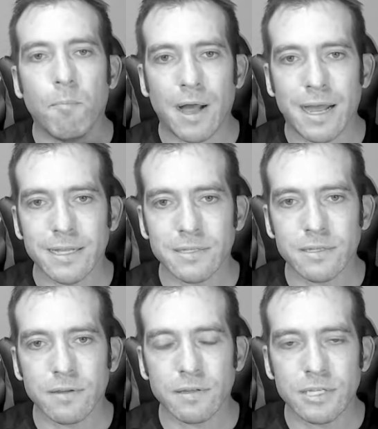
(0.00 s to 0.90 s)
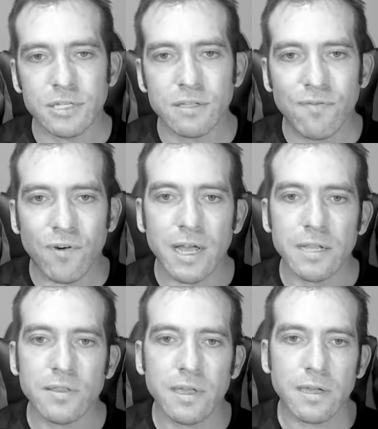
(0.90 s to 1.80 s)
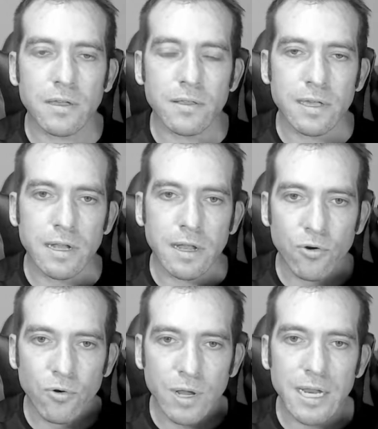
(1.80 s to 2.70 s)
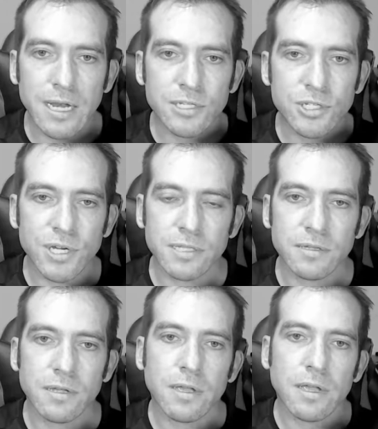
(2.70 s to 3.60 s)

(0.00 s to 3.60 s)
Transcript: but just find the really legit